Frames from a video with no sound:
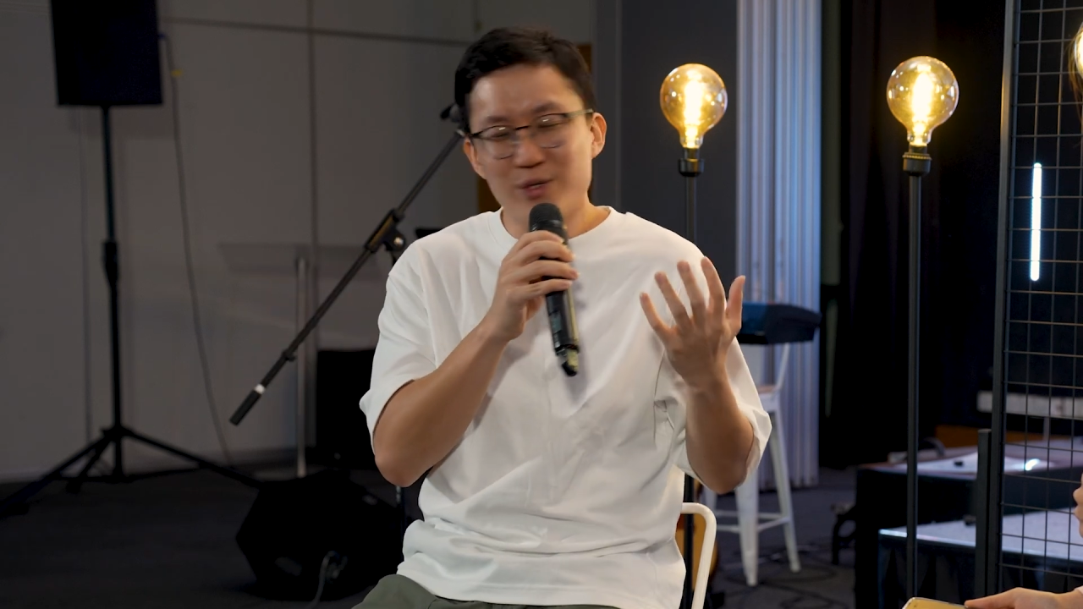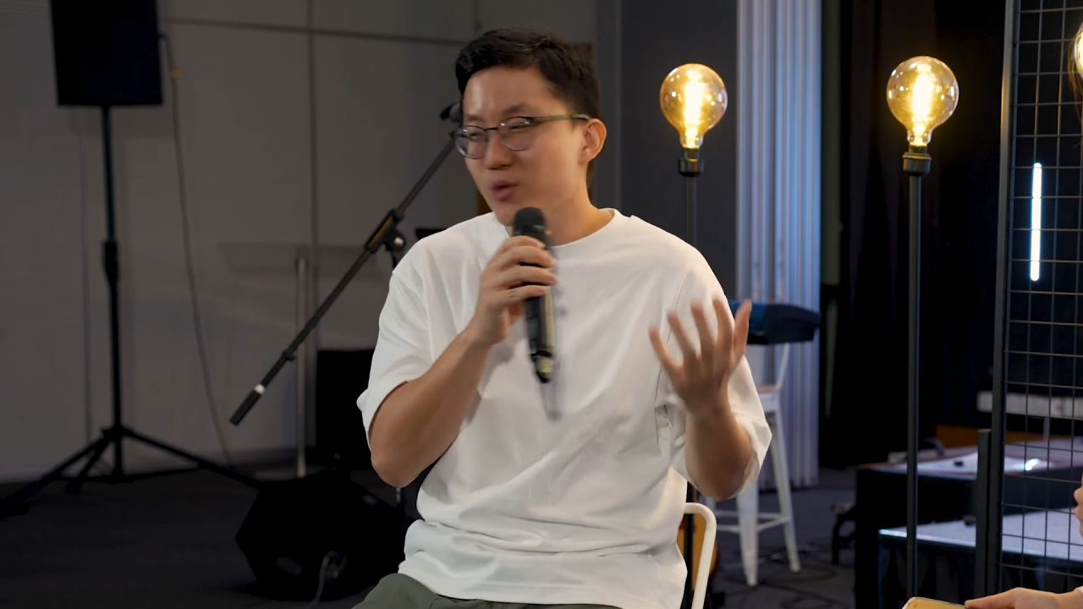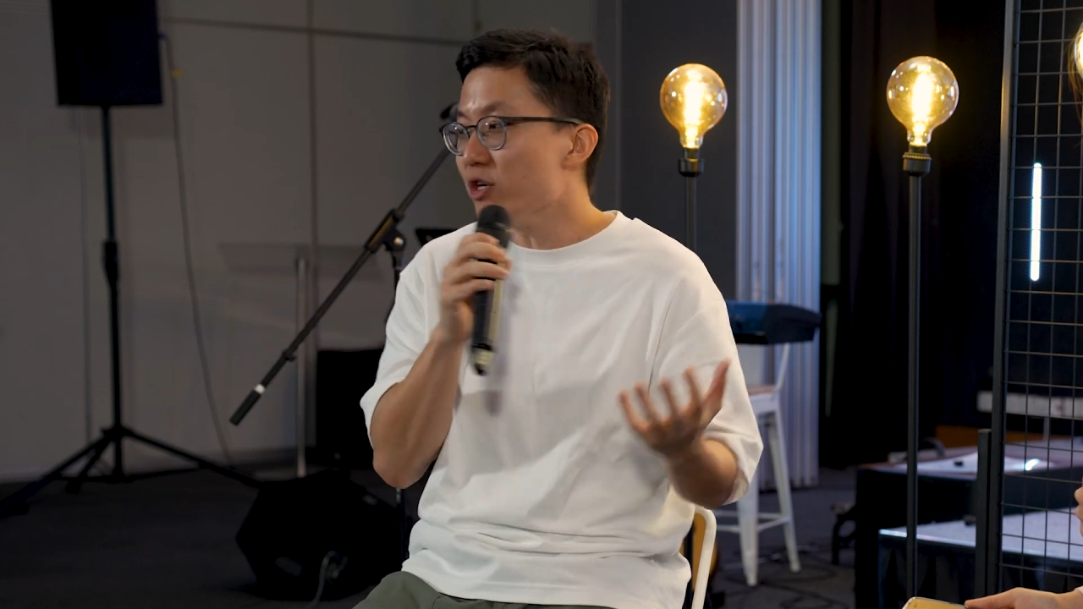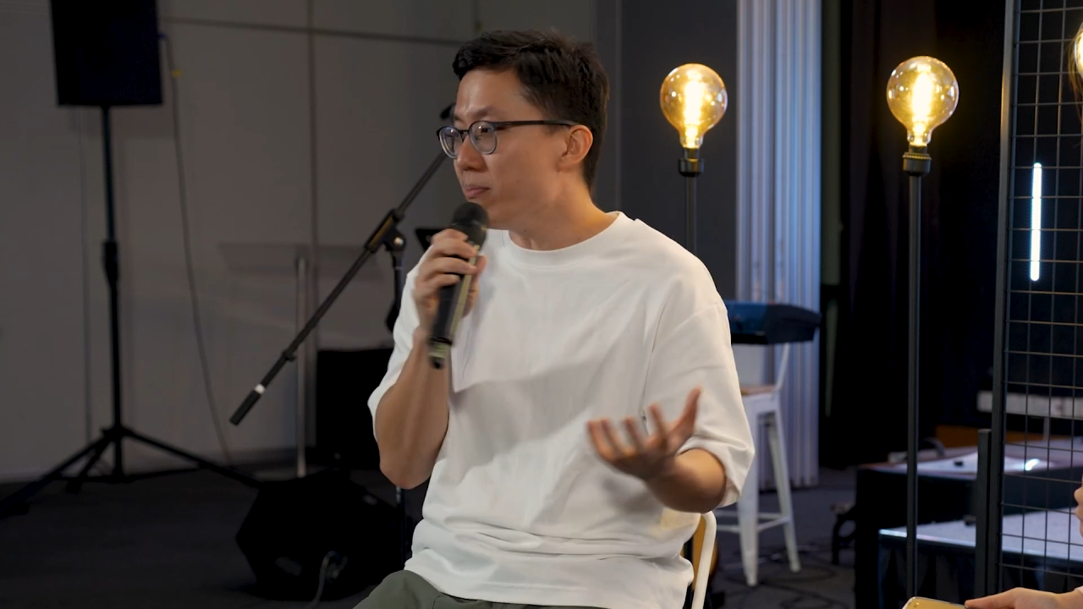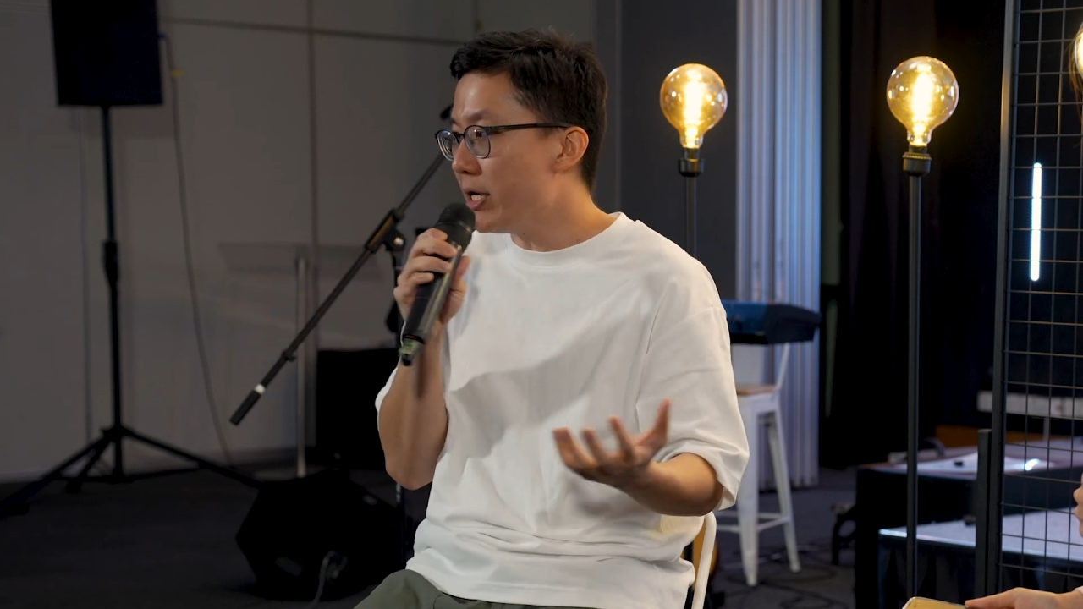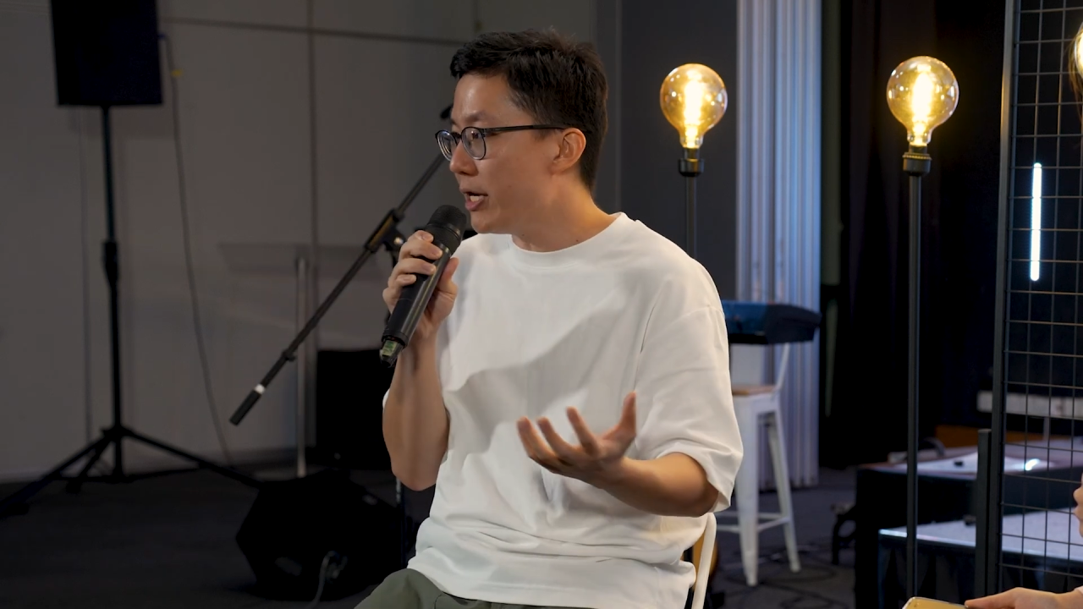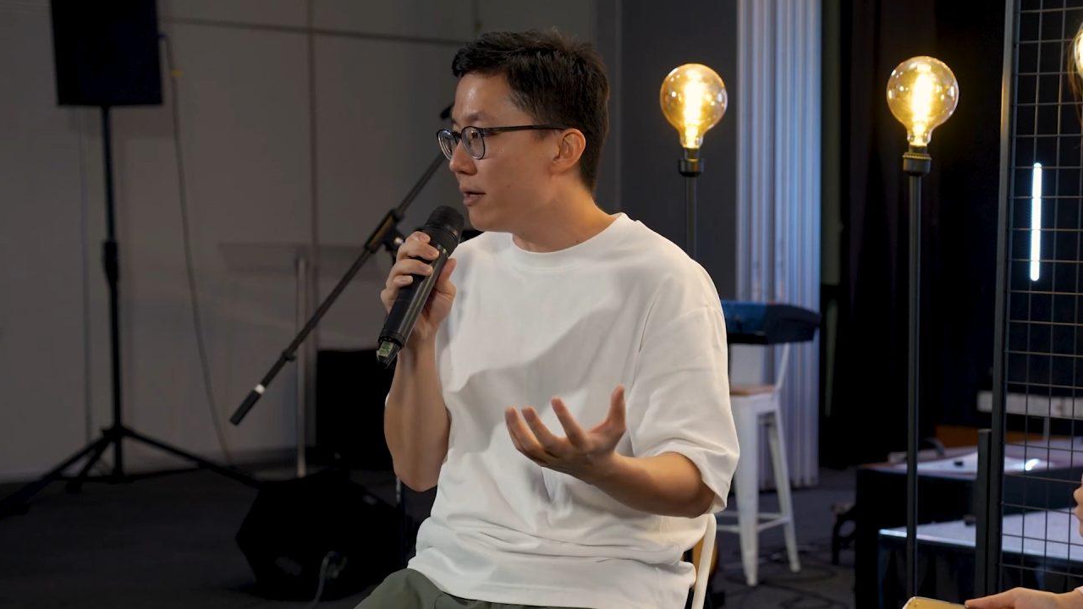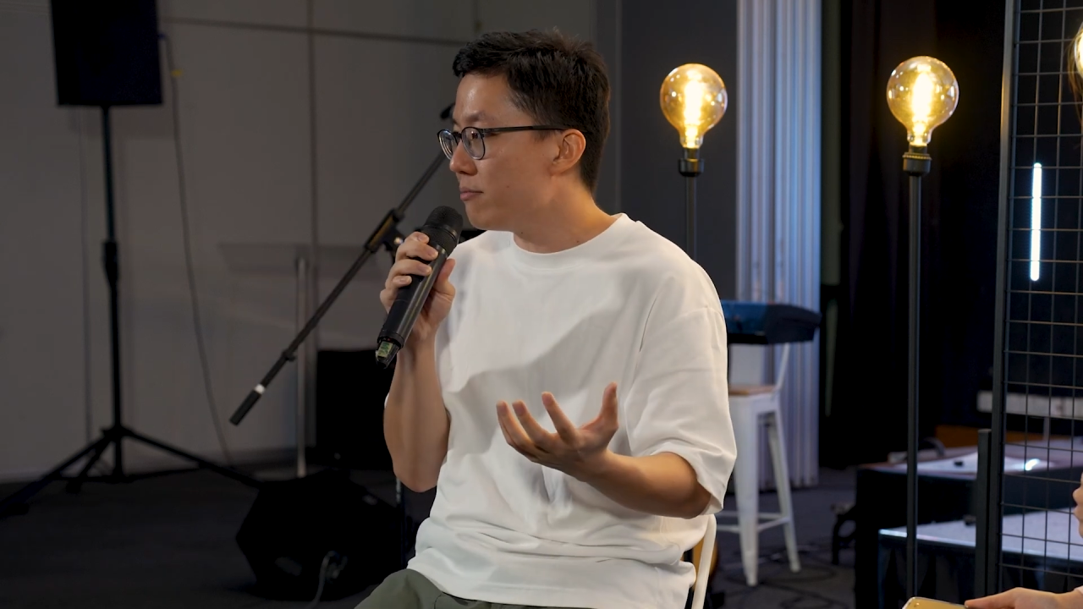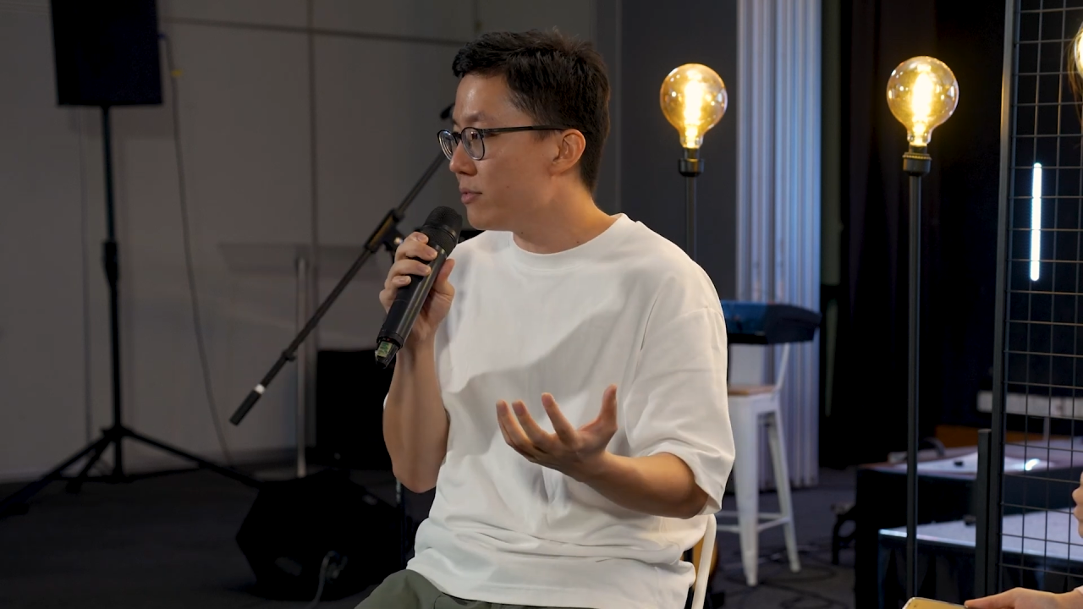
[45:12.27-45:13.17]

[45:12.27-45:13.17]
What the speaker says: social beings.